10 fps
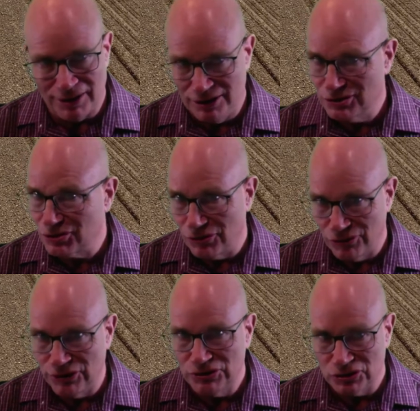is
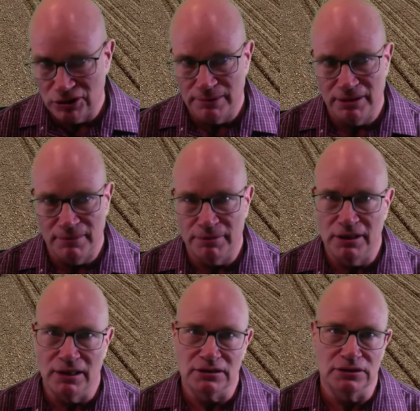corn and soybean
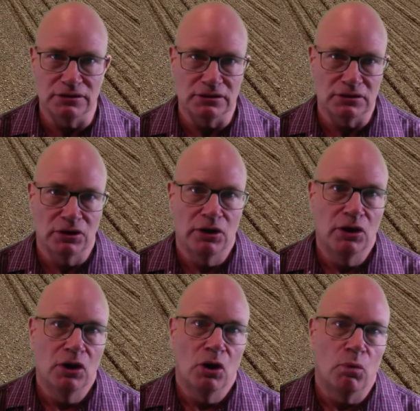productions.
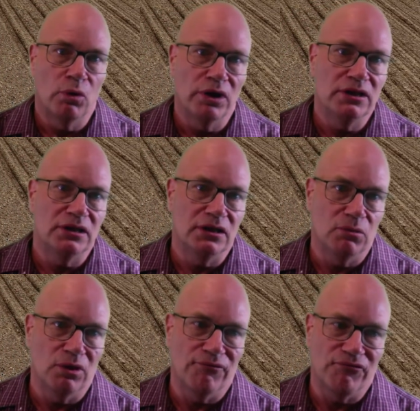We deal
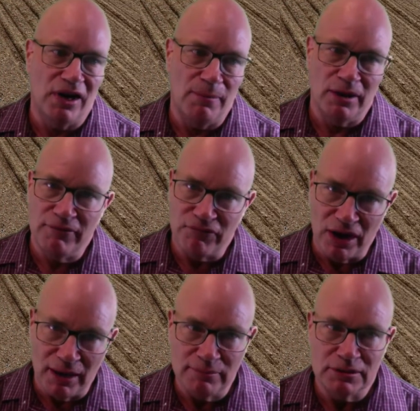with family
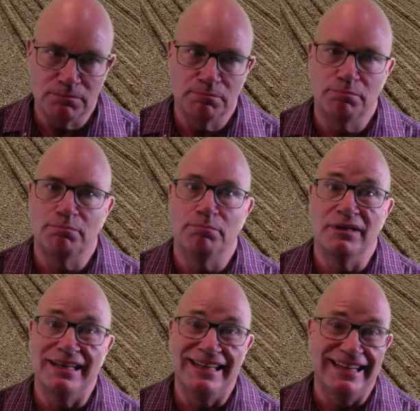farms
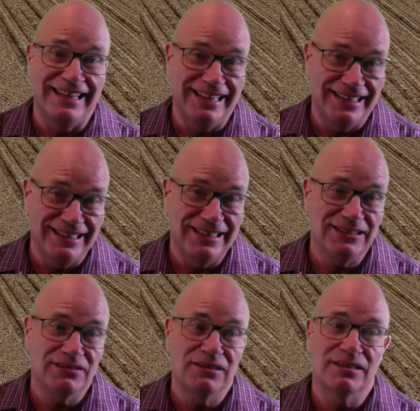in an
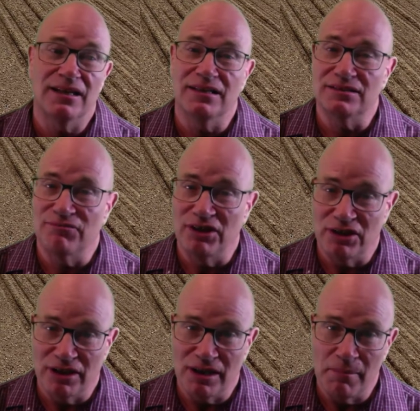industry that is
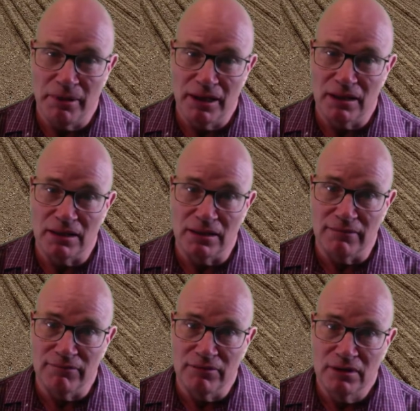very
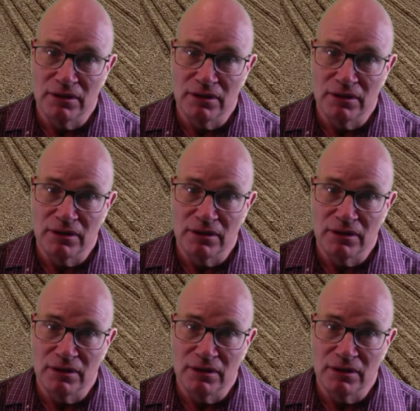competitive.